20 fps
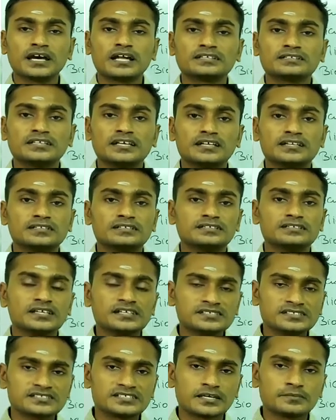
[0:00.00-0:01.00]
and that
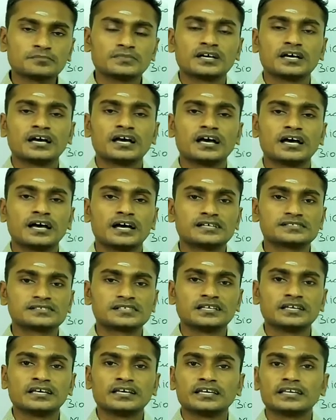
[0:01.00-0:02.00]
enzyme has